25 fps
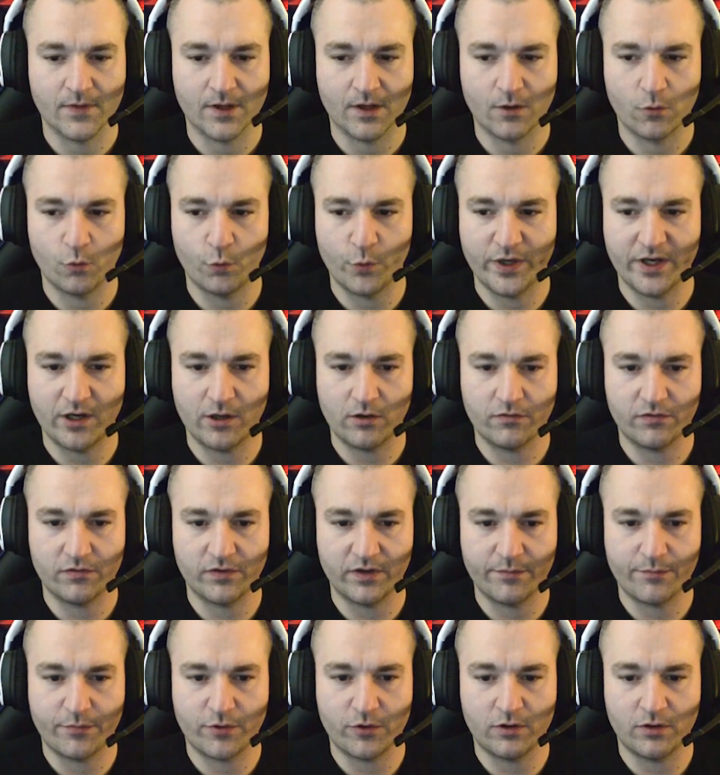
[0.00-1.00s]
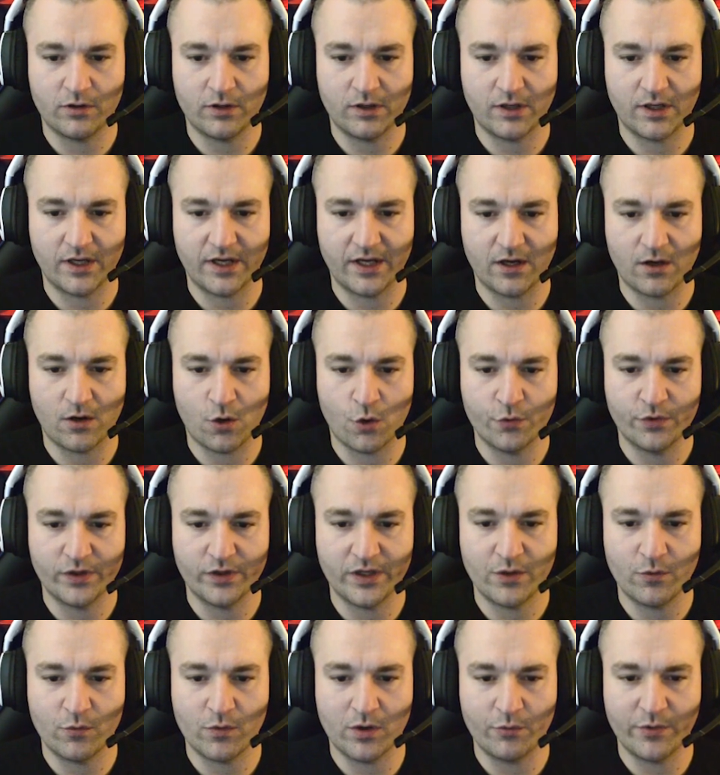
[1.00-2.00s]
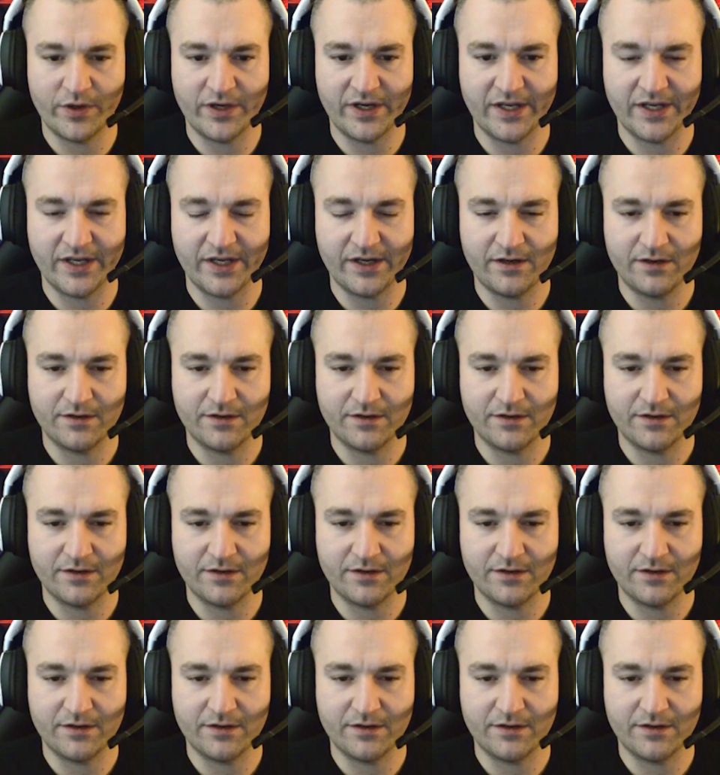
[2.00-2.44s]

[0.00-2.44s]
we carefully pull only what we need.